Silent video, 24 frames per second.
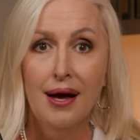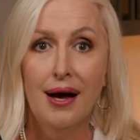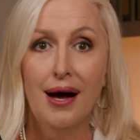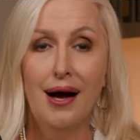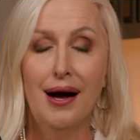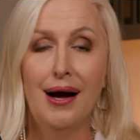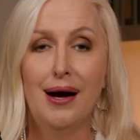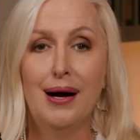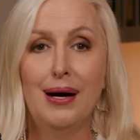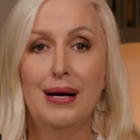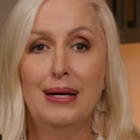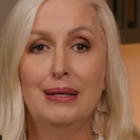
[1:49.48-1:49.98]

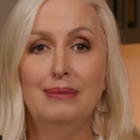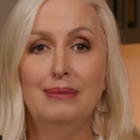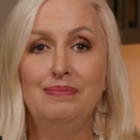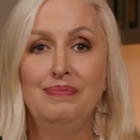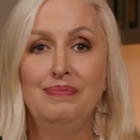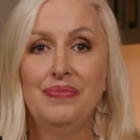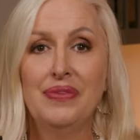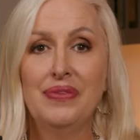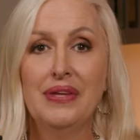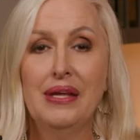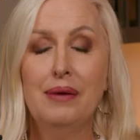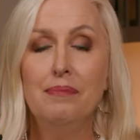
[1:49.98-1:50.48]

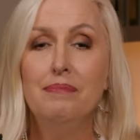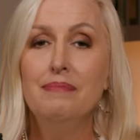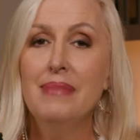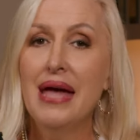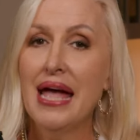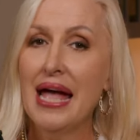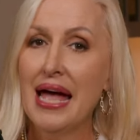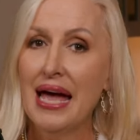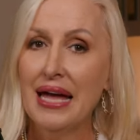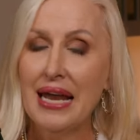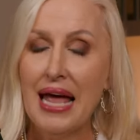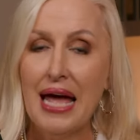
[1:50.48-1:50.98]

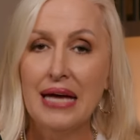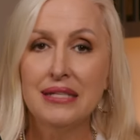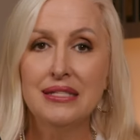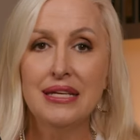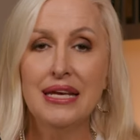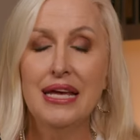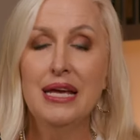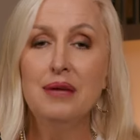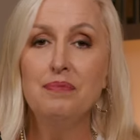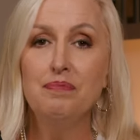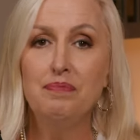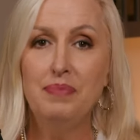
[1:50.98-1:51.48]
Man, has
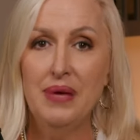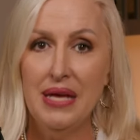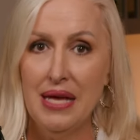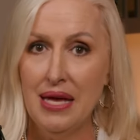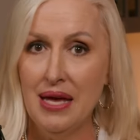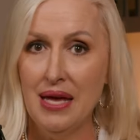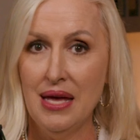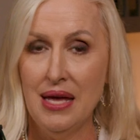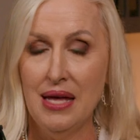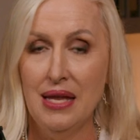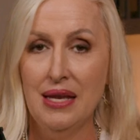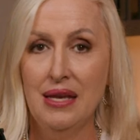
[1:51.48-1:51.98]
it
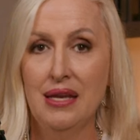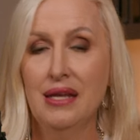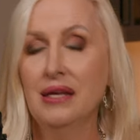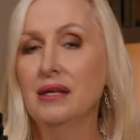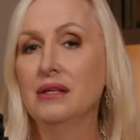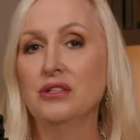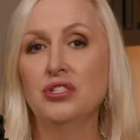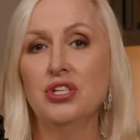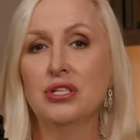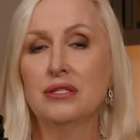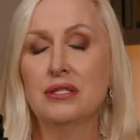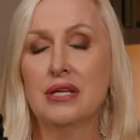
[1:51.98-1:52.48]
been
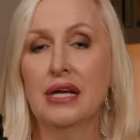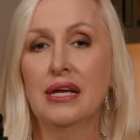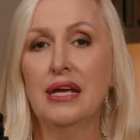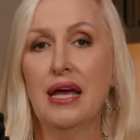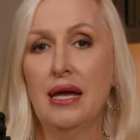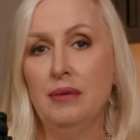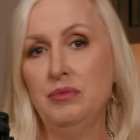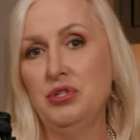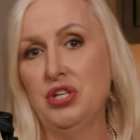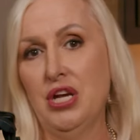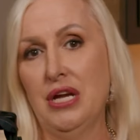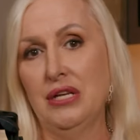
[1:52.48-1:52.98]
just a
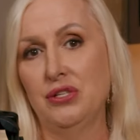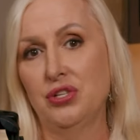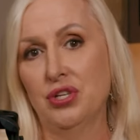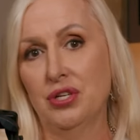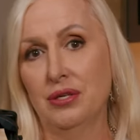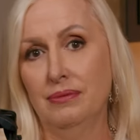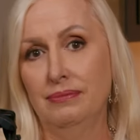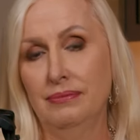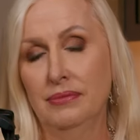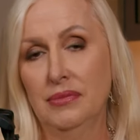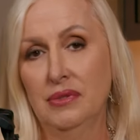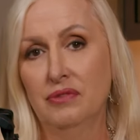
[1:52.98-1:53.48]
game
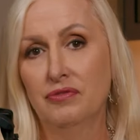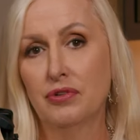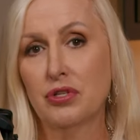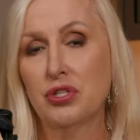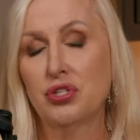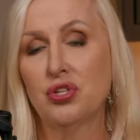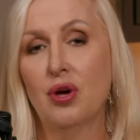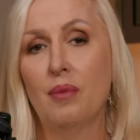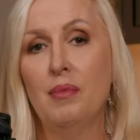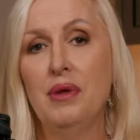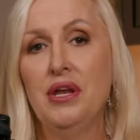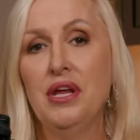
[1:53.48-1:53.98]
changer for
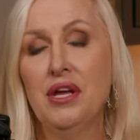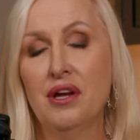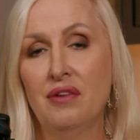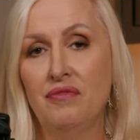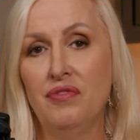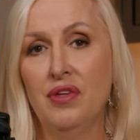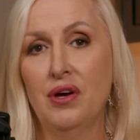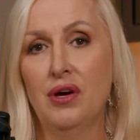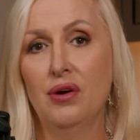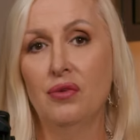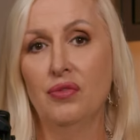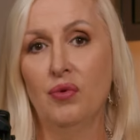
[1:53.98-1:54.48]
so many of
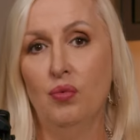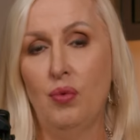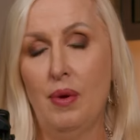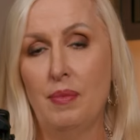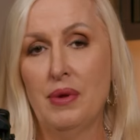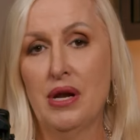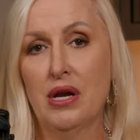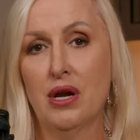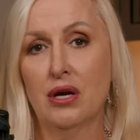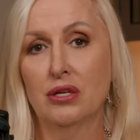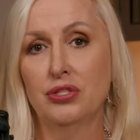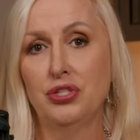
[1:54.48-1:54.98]
the
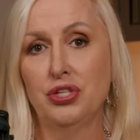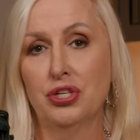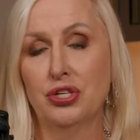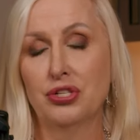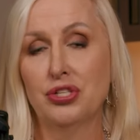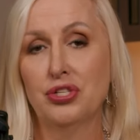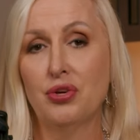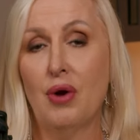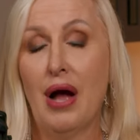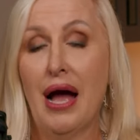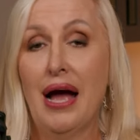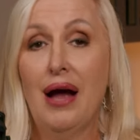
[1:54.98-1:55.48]
women in our church.
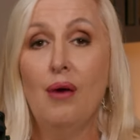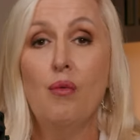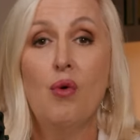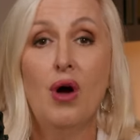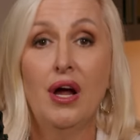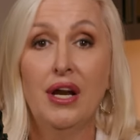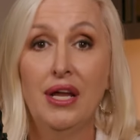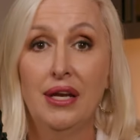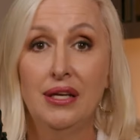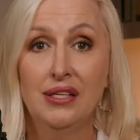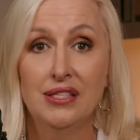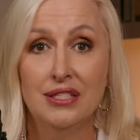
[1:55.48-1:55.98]
So I
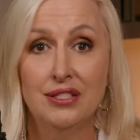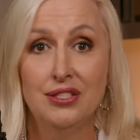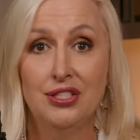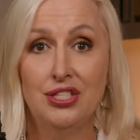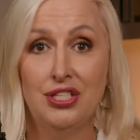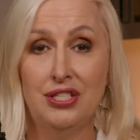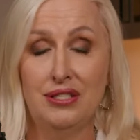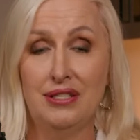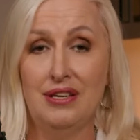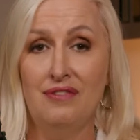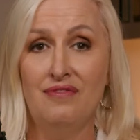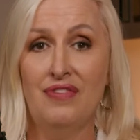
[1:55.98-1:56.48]
wanted to
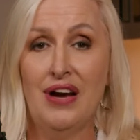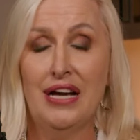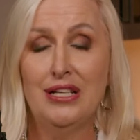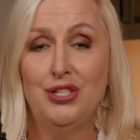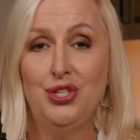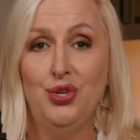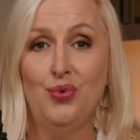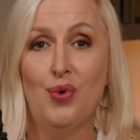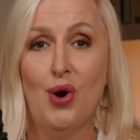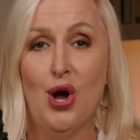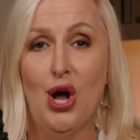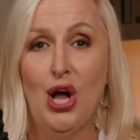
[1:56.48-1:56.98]
just invite
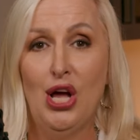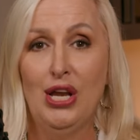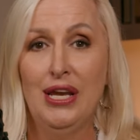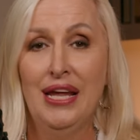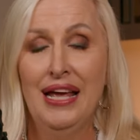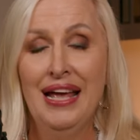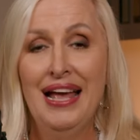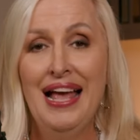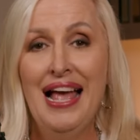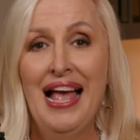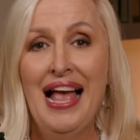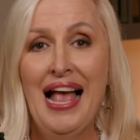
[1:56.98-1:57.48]
you on
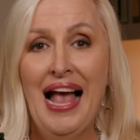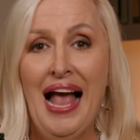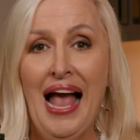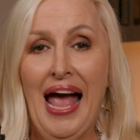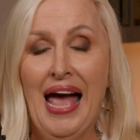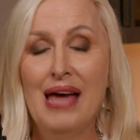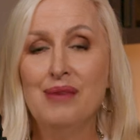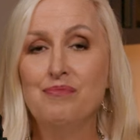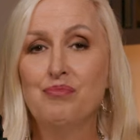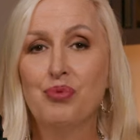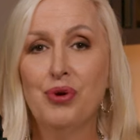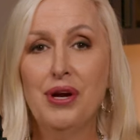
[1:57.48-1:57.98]

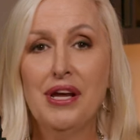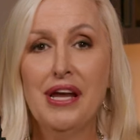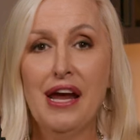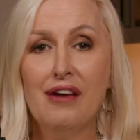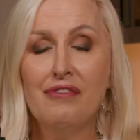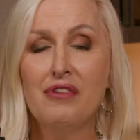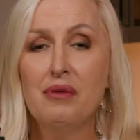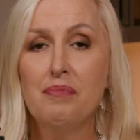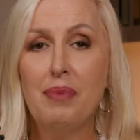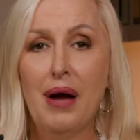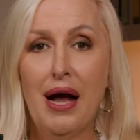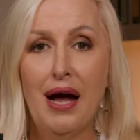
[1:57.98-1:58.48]
and bring
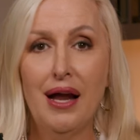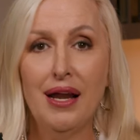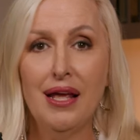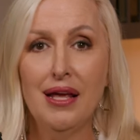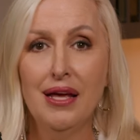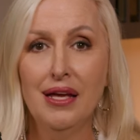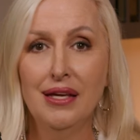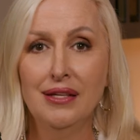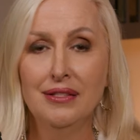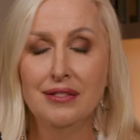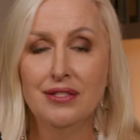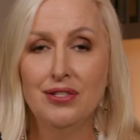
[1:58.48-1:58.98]

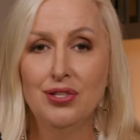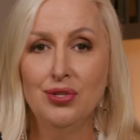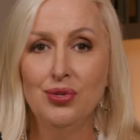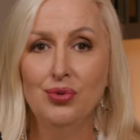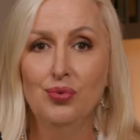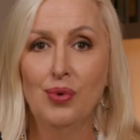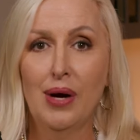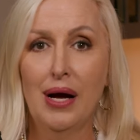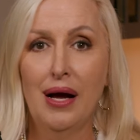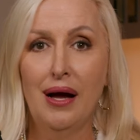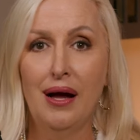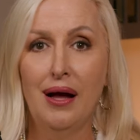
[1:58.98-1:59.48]
everybody
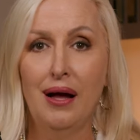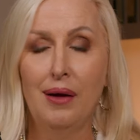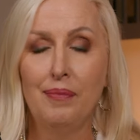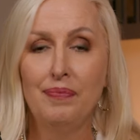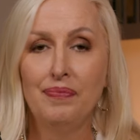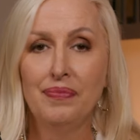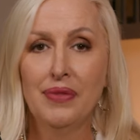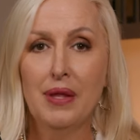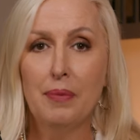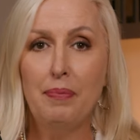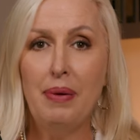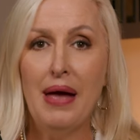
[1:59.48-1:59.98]
into
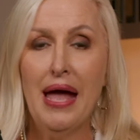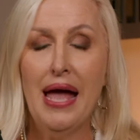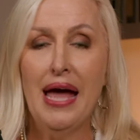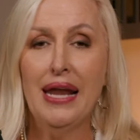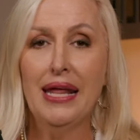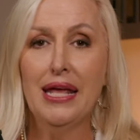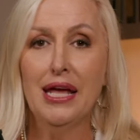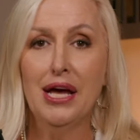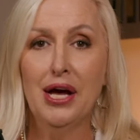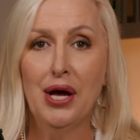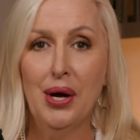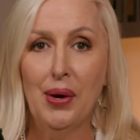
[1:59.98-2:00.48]
the
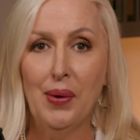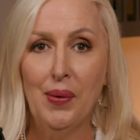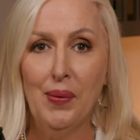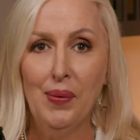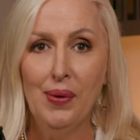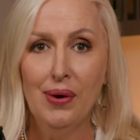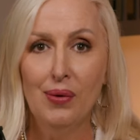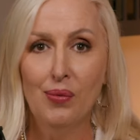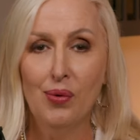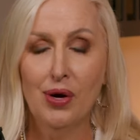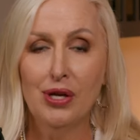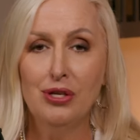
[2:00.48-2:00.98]

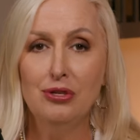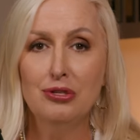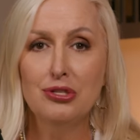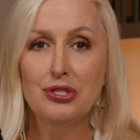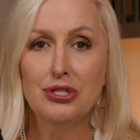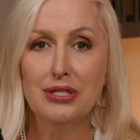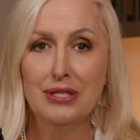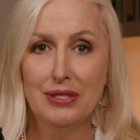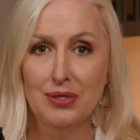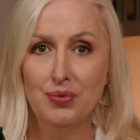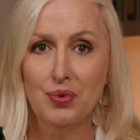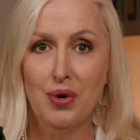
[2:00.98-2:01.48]
patio, where
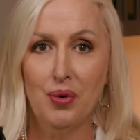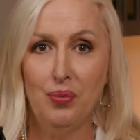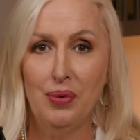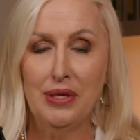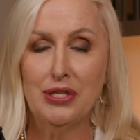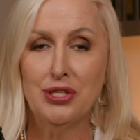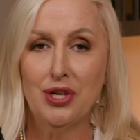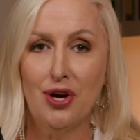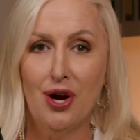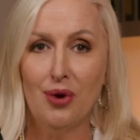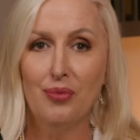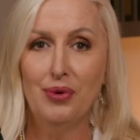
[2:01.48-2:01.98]
usually it's where we
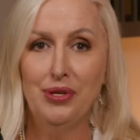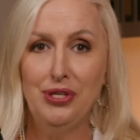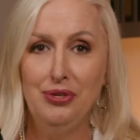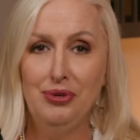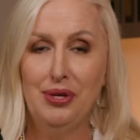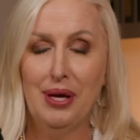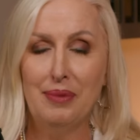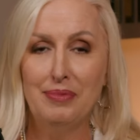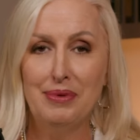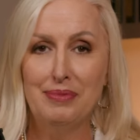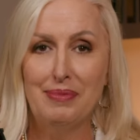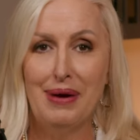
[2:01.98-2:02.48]
talk when you
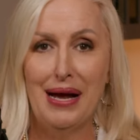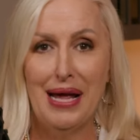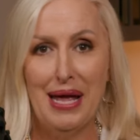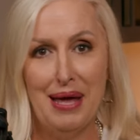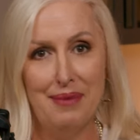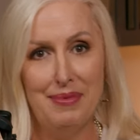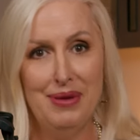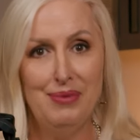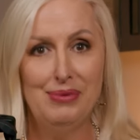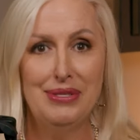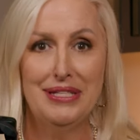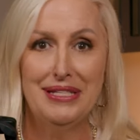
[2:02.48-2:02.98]
come to
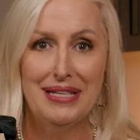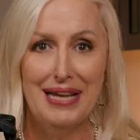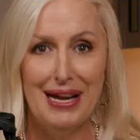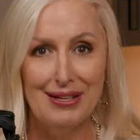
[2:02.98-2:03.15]
Miami. We sit